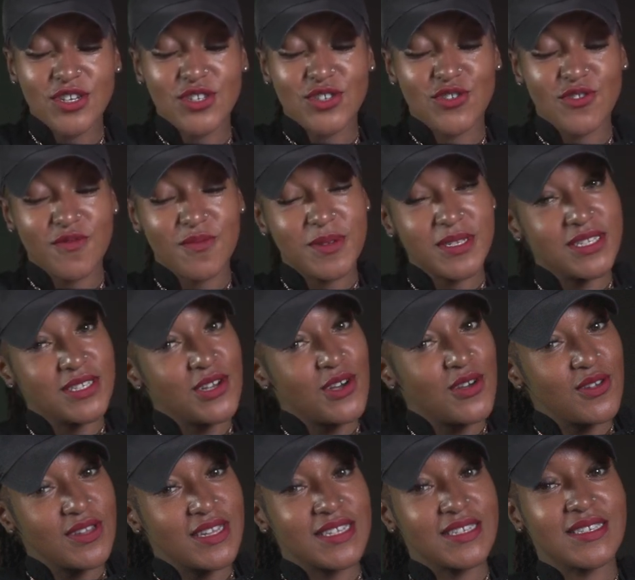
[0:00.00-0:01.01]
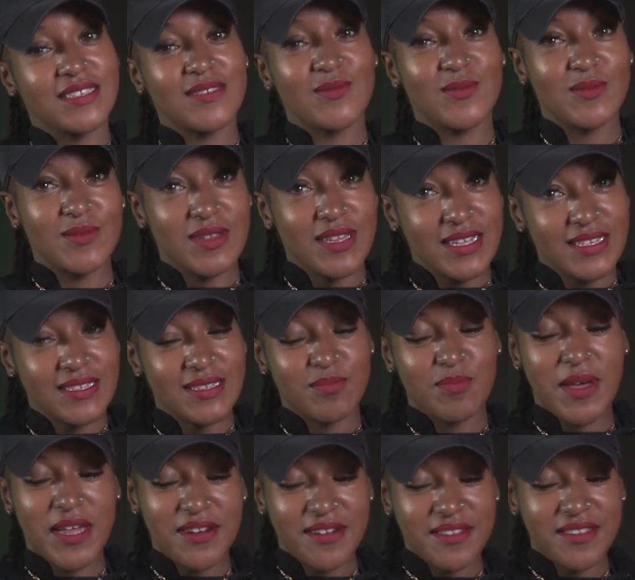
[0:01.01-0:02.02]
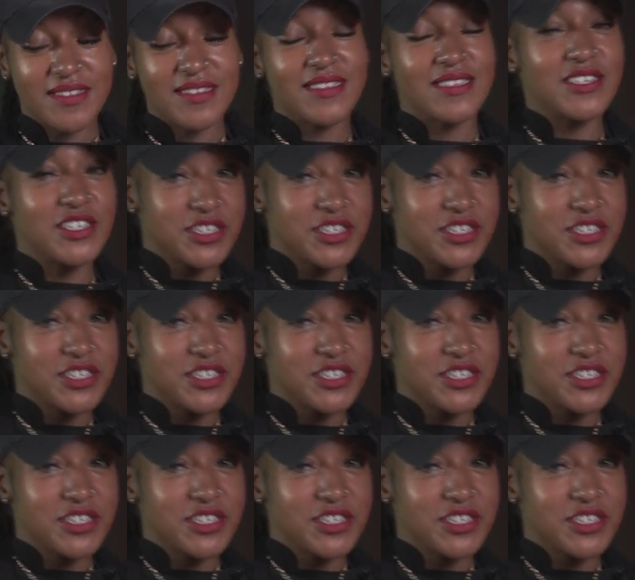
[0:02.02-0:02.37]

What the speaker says: Truth be told, that's better than the